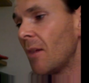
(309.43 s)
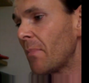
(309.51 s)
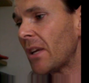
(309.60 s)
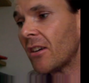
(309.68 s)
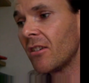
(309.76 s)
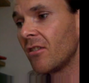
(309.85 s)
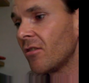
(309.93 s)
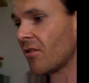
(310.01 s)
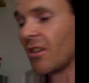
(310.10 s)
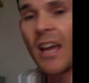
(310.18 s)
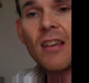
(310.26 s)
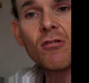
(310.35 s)
Because
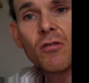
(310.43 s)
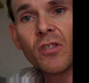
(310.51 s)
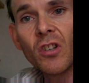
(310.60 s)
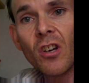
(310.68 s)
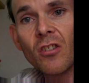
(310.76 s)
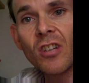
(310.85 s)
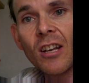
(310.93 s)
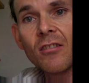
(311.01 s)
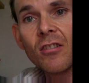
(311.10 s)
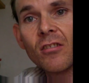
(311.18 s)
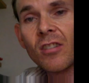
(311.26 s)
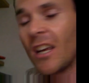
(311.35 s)
the nature of search
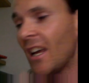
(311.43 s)
engines